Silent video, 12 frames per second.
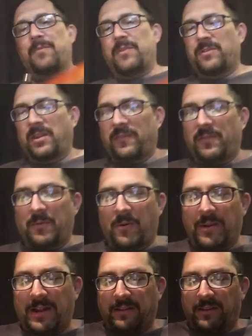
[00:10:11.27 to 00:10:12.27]
I was like, if I'm
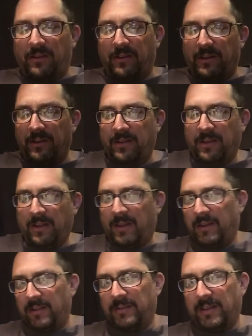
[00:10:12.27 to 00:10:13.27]
going out there, I'm gonna
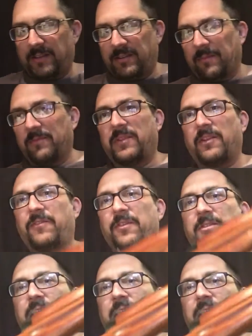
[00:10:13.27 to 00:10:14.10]
take something different.